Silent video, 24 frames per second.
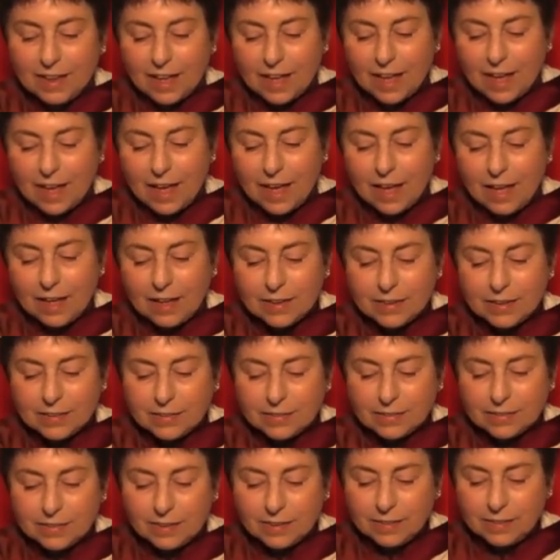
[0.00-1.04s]

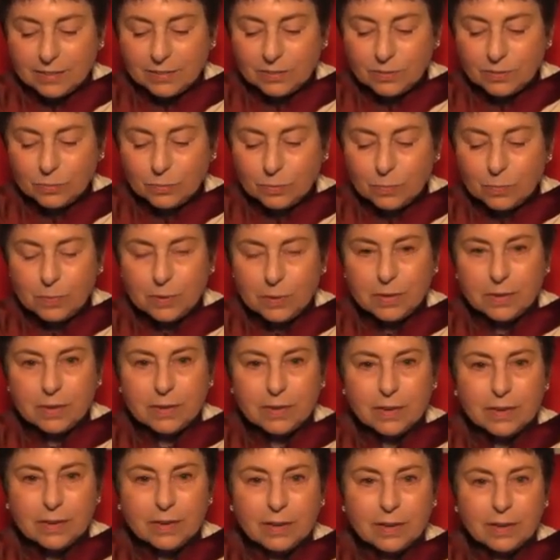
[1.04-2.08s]
And this will
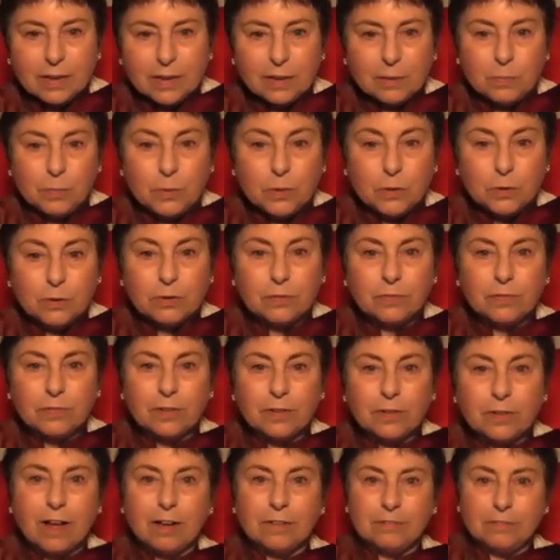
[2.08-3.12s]
be a beautiful
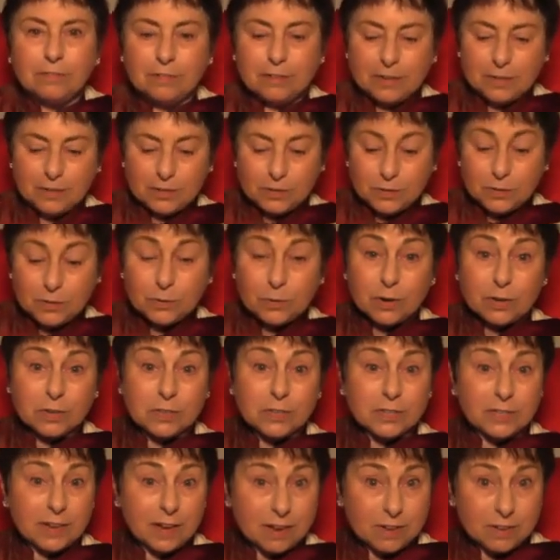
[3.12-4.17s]
offering to
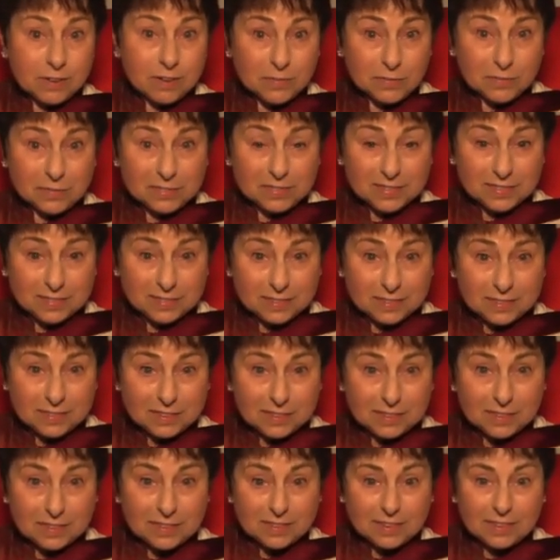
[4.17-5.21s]
ourselves
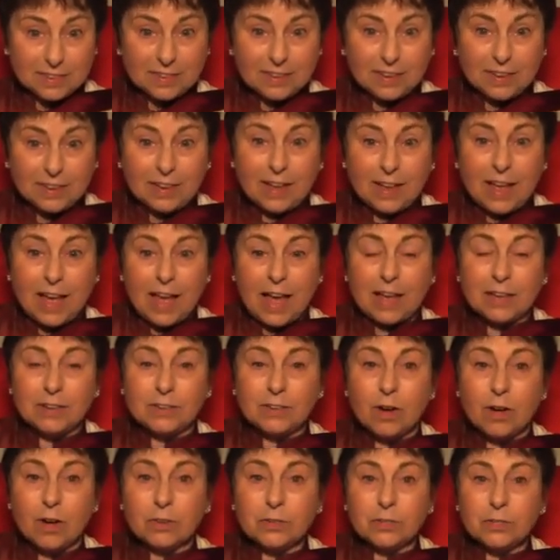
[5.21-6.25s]
and
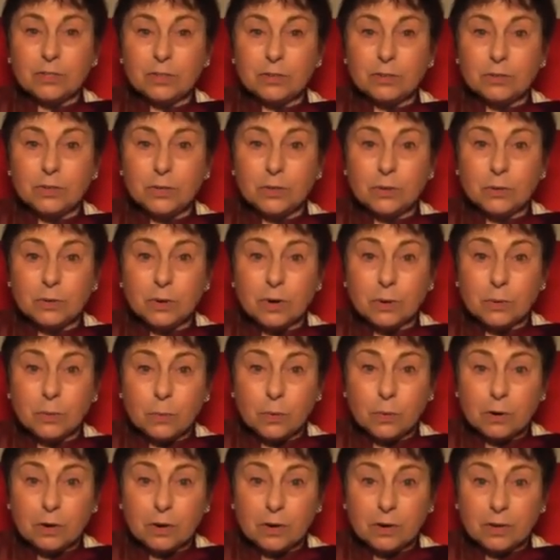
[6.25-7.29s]
also to our
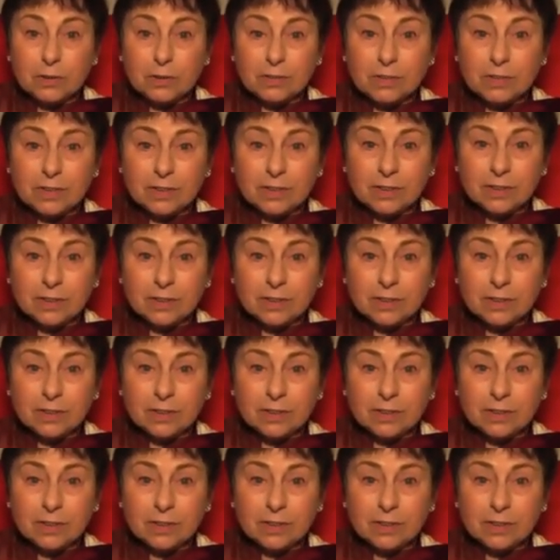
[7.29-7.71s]
world.